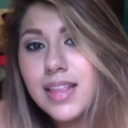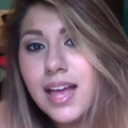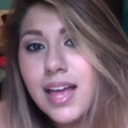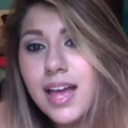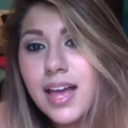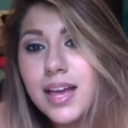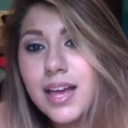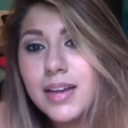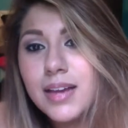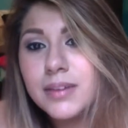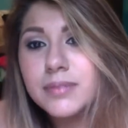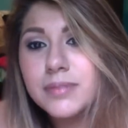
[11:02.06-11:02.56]

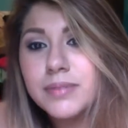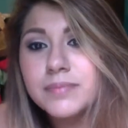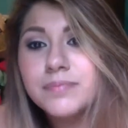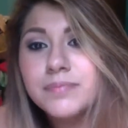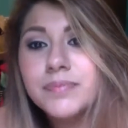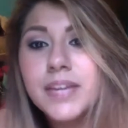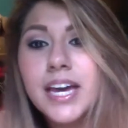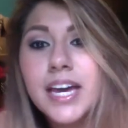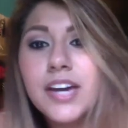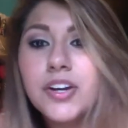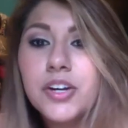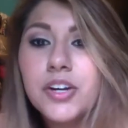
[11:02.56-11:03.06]
I
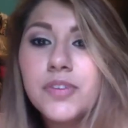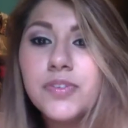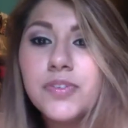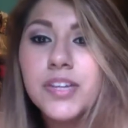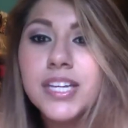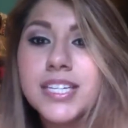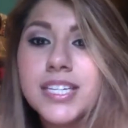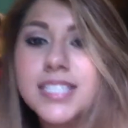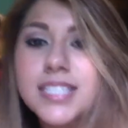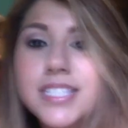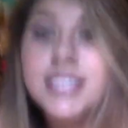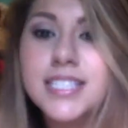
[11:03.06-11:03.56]
don't know if you
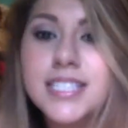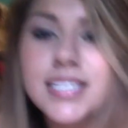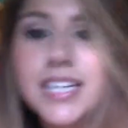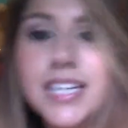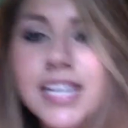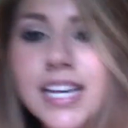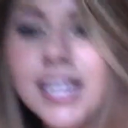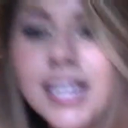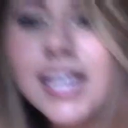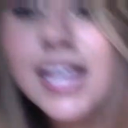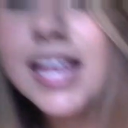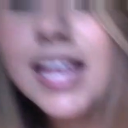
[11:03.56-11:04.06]
can
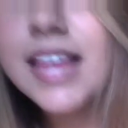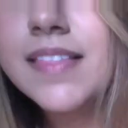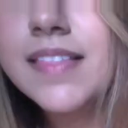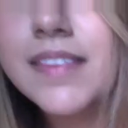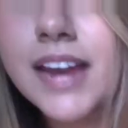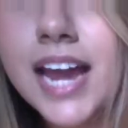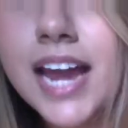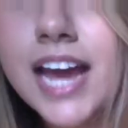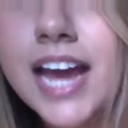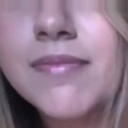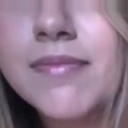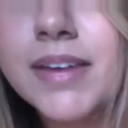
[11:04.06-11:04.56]
see that I
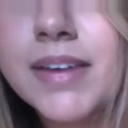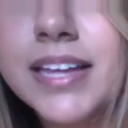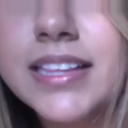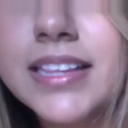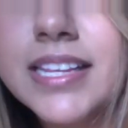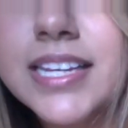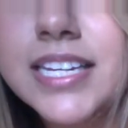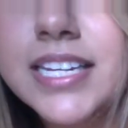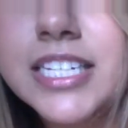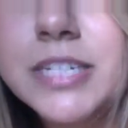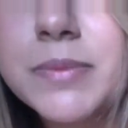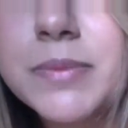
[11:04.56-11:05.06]
have my
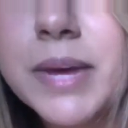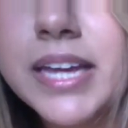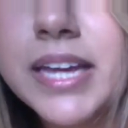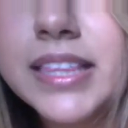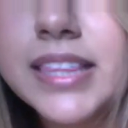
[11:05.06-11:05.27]
luggage back